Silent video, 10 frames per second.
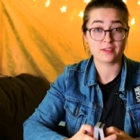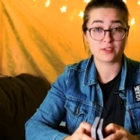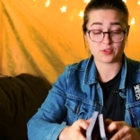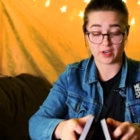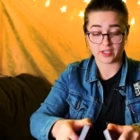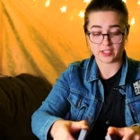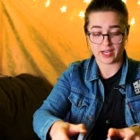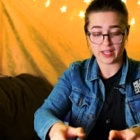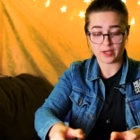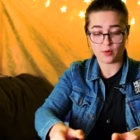Strangely,
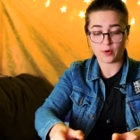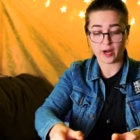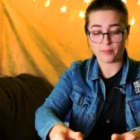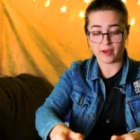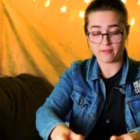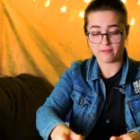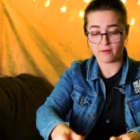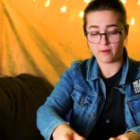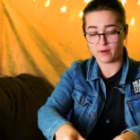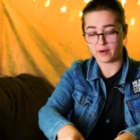I like woke up at
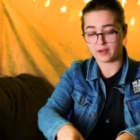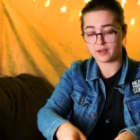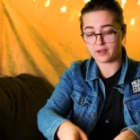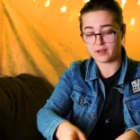4